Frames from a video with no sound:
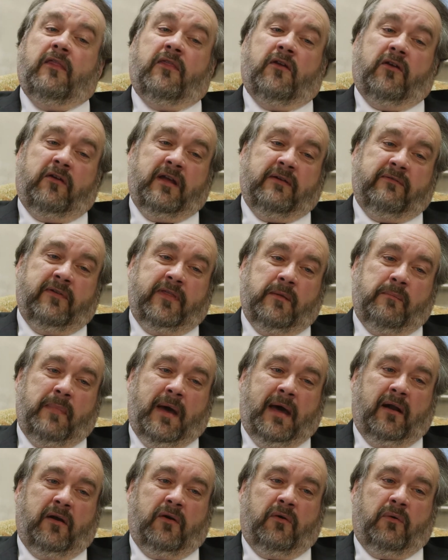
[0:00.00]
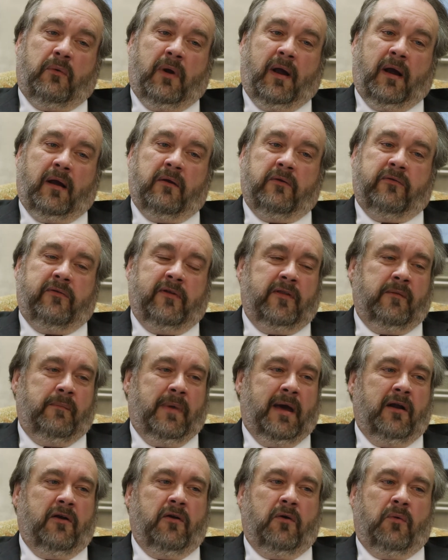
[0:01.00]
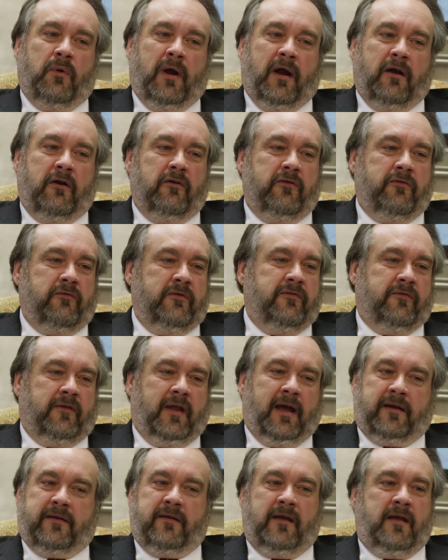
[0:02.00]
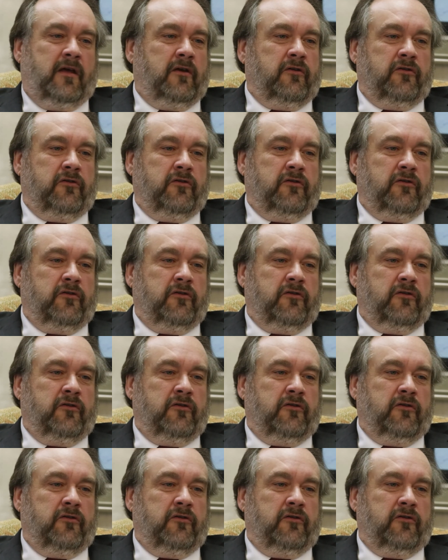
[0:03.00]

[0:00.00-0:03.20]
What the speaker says: They're given the medical records, and the medical records reflect